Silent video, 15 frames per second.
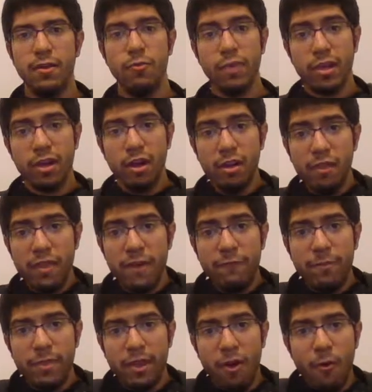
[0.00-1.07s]
We got on that
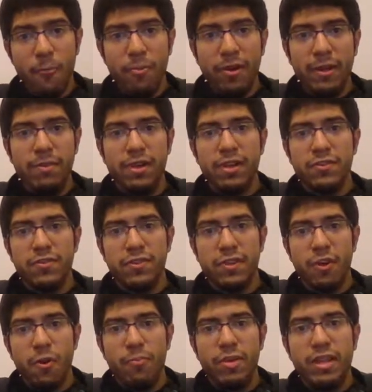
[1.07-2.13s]
from the opening because in
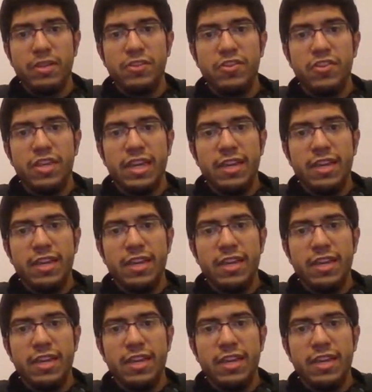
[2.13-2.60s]
the opening she